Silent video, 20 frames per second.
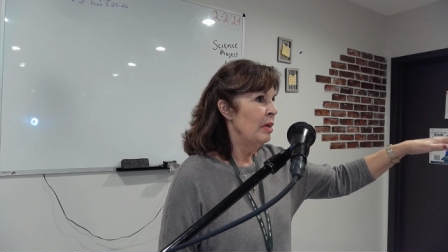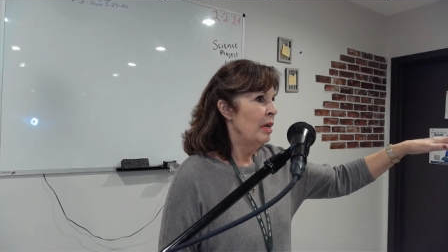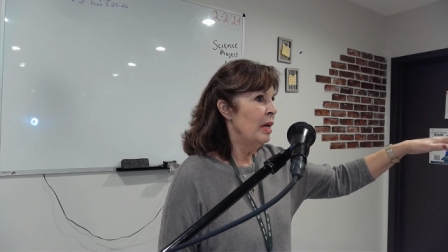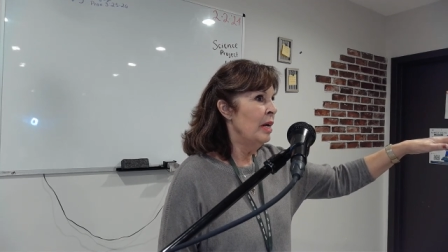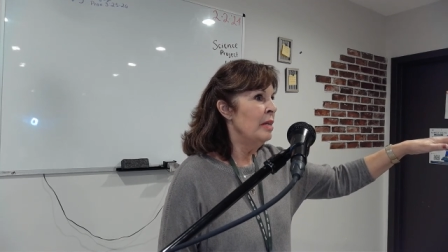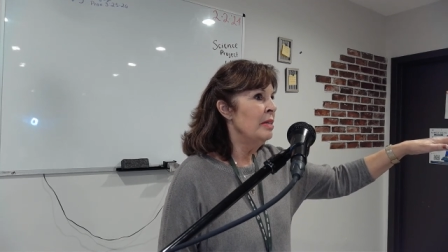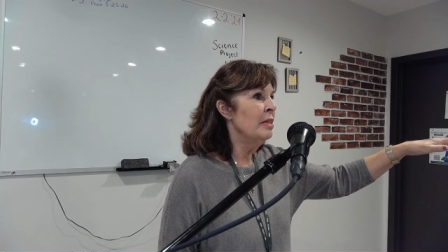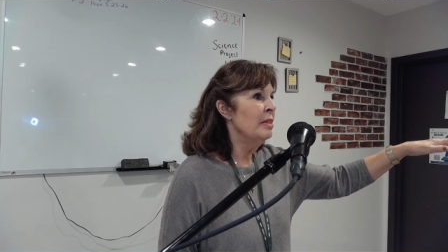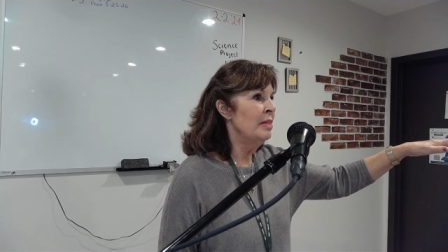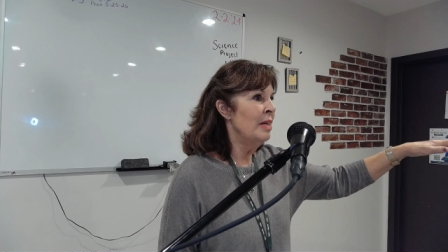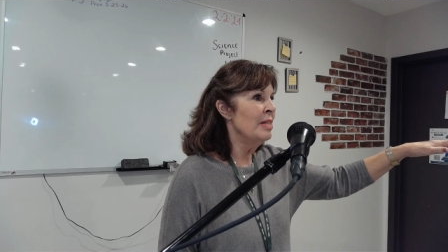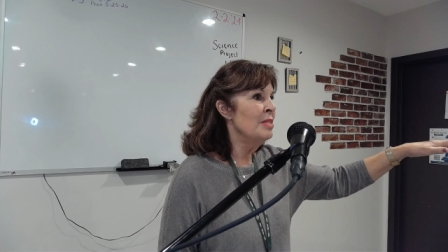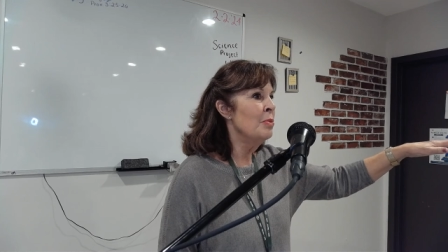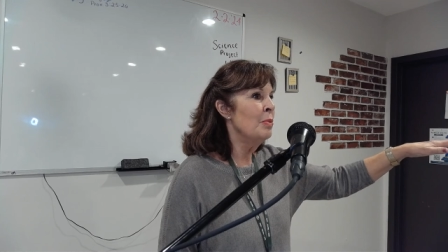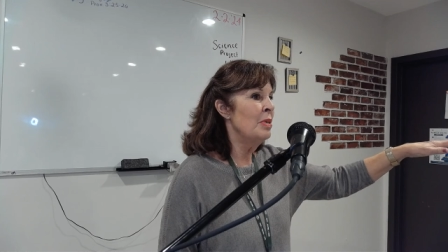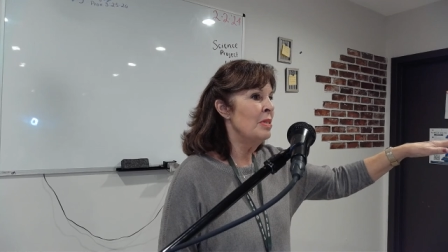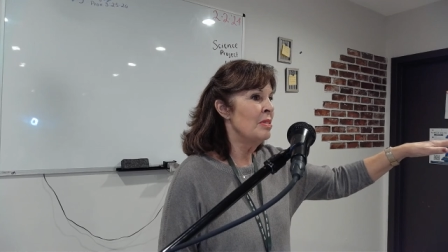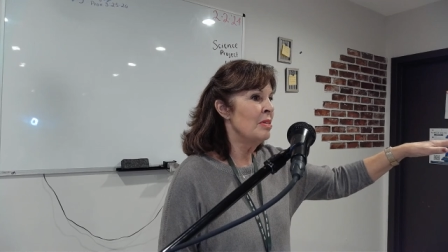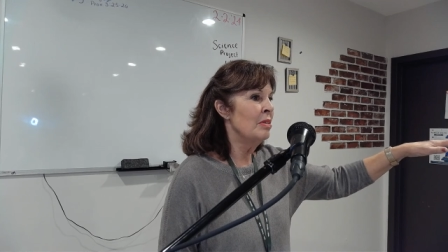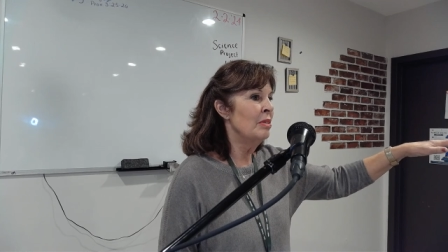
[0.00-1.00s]
And I thought, that's
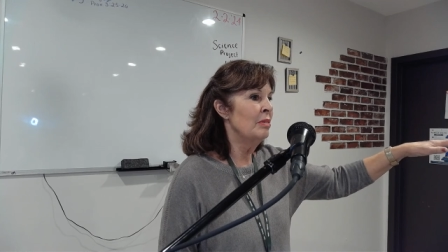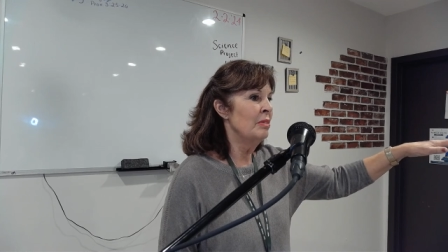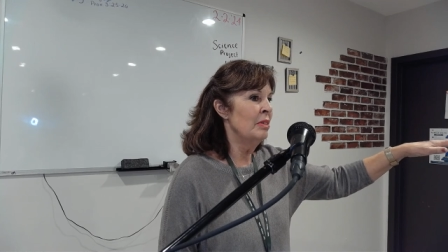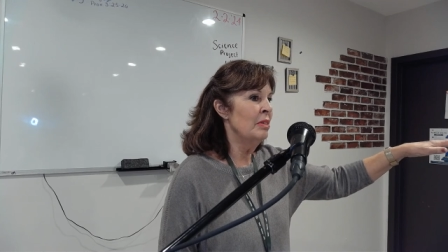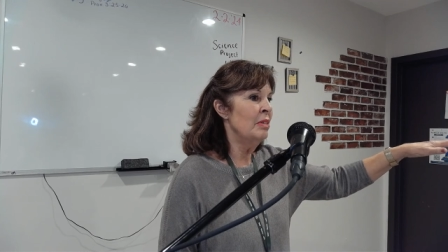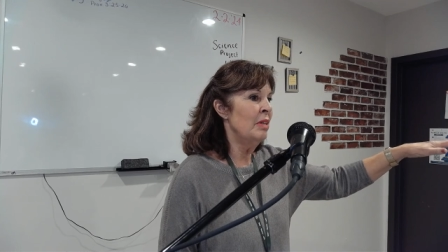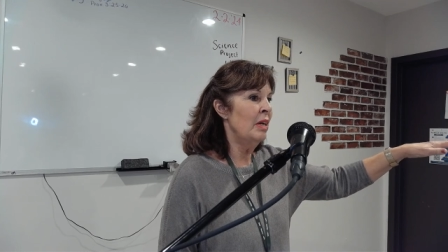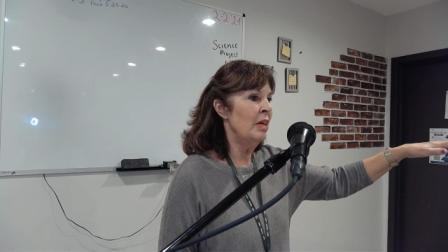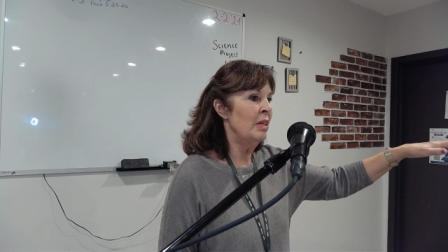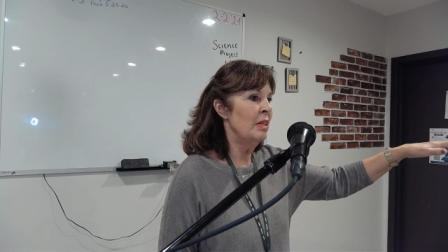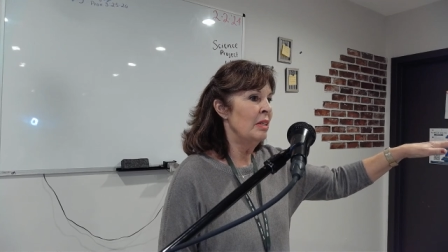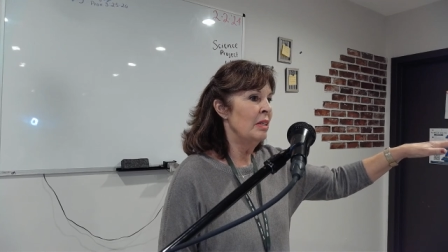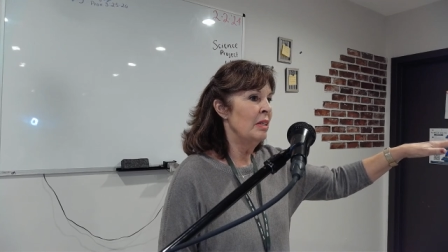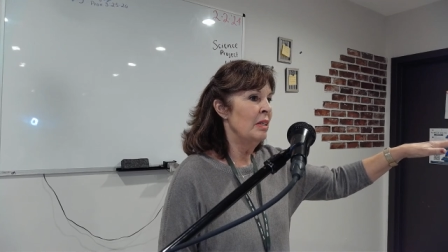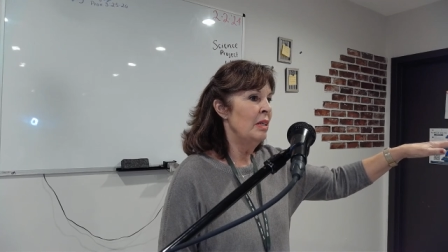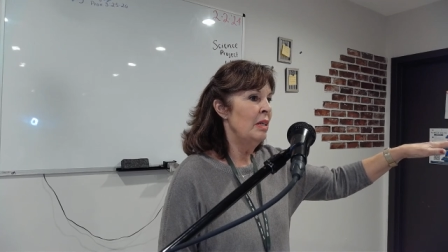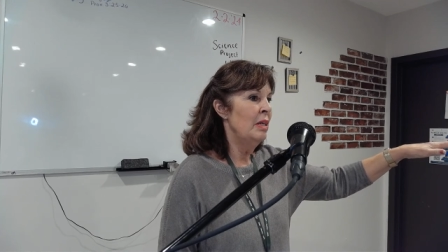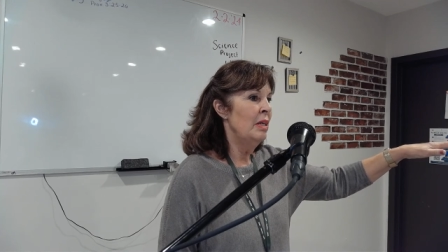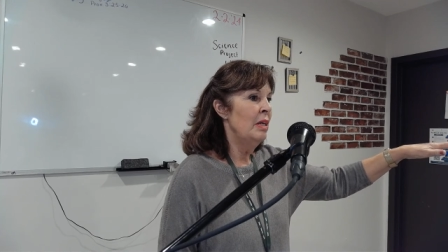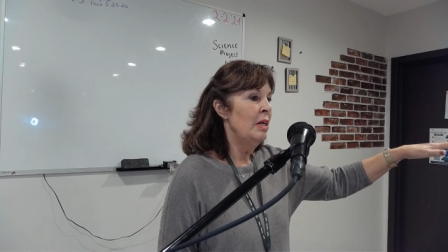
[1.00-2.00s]
what it's going to look like
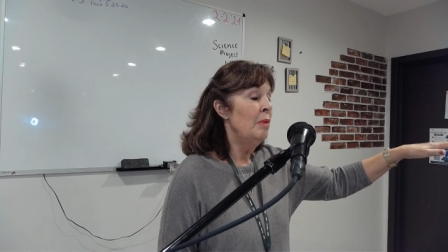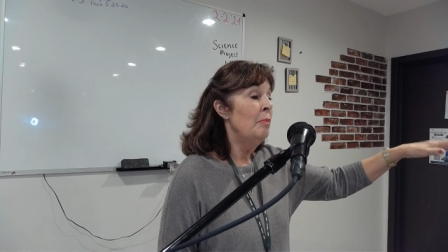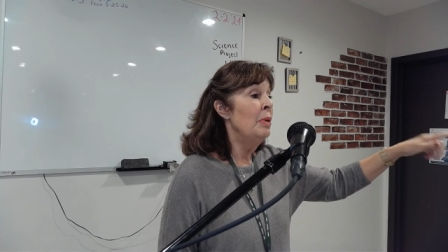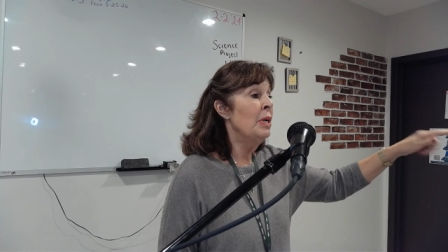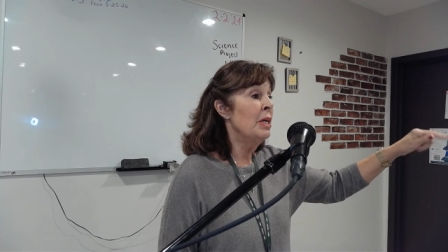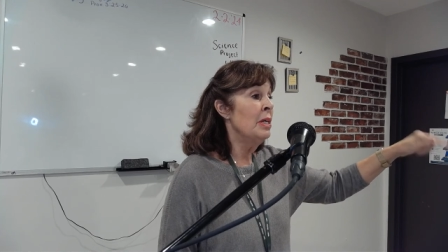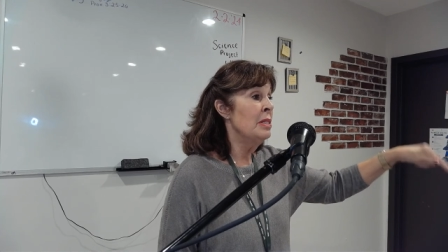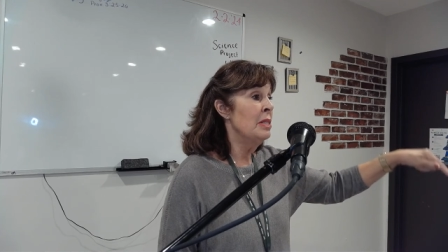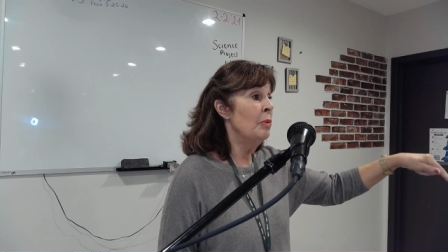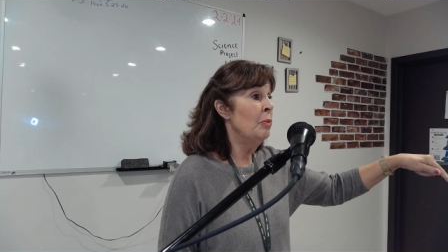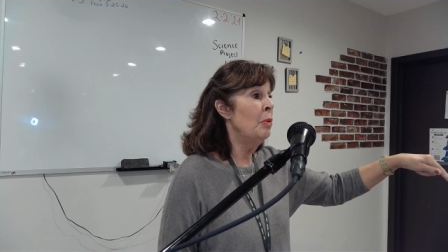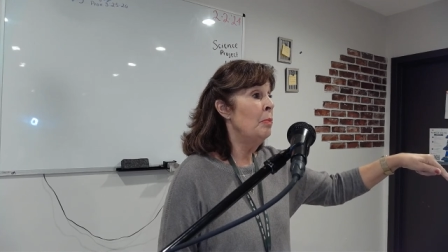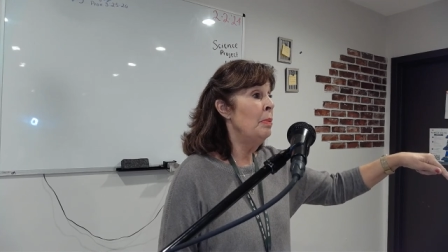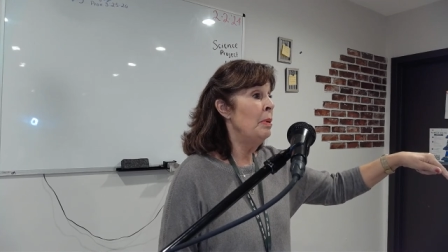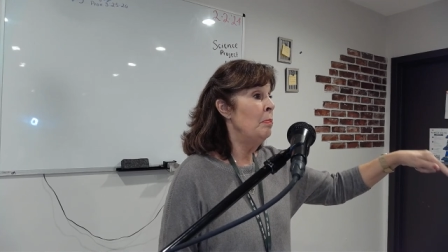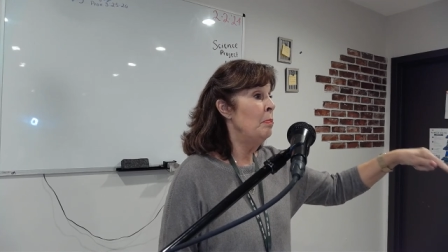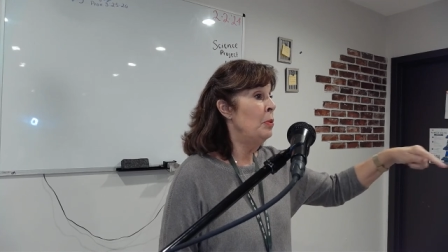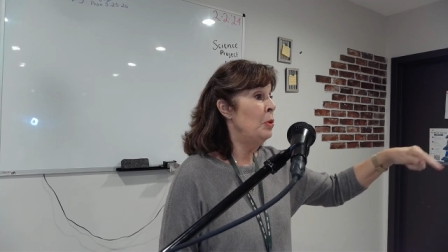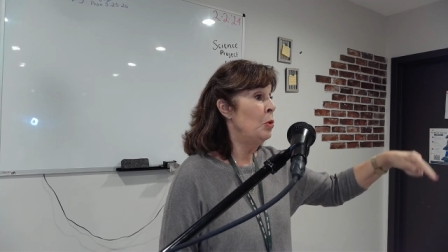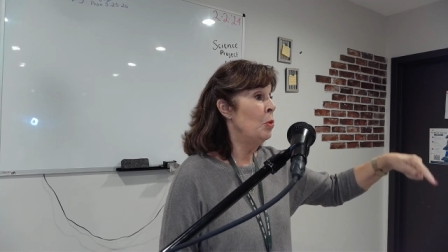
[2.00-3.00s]
because it will
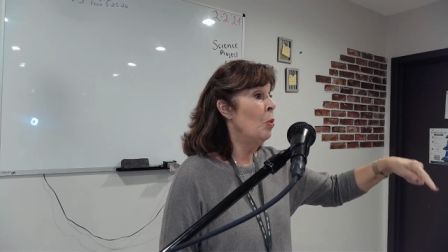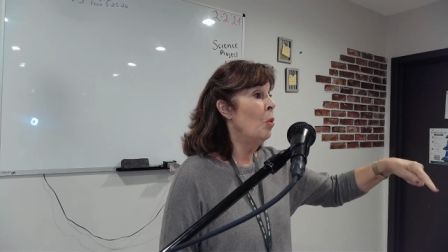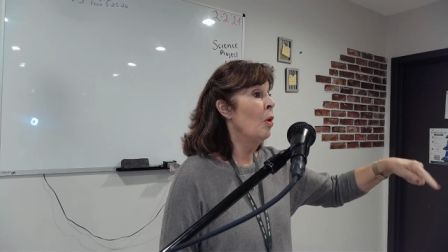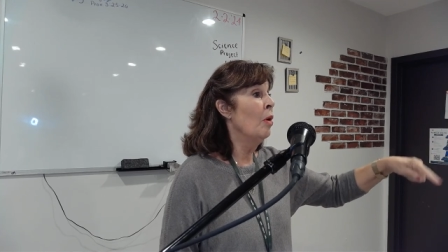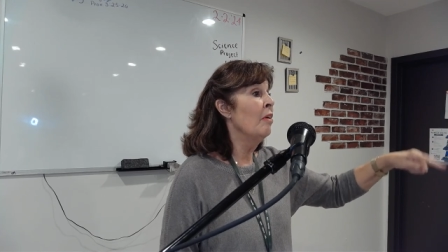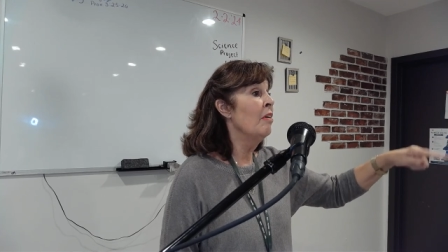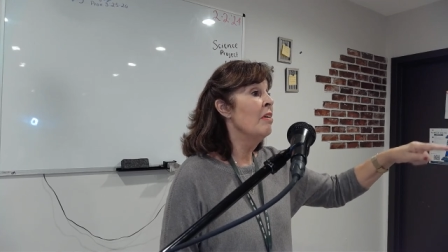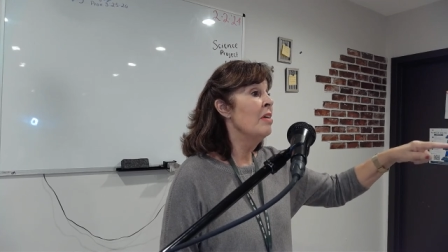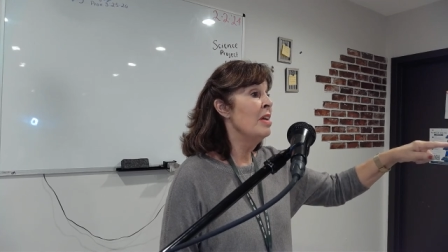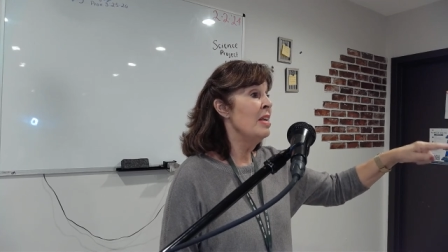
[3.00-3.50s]
be pure